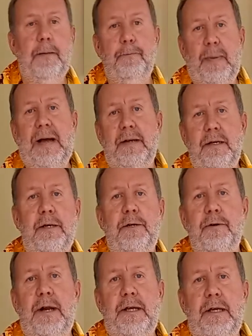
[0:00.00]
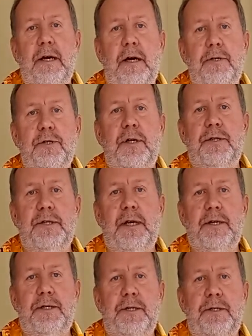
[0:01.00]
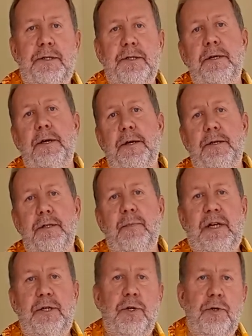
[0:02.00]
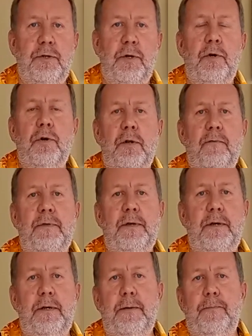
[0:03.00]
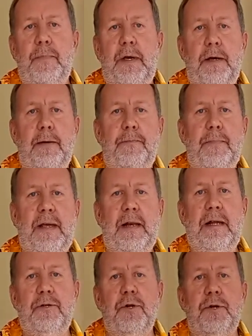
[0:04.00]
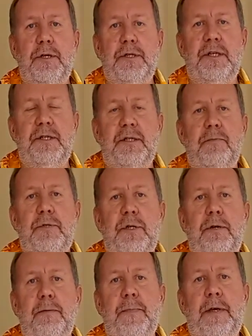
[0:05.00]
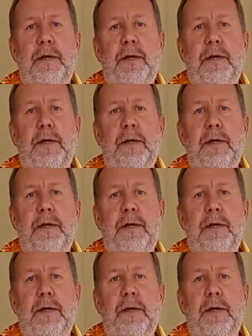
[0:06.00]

bank and credit card transactions to make sure that all of the electronic systems are